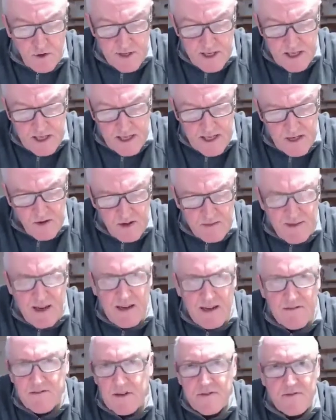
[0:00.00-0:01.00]
and it killed
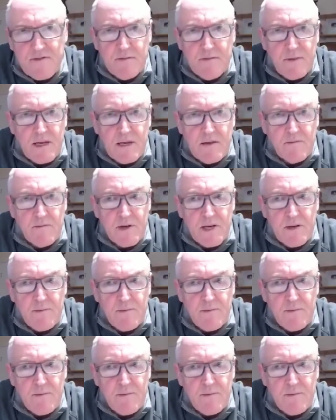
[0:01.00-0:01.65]
about 50 million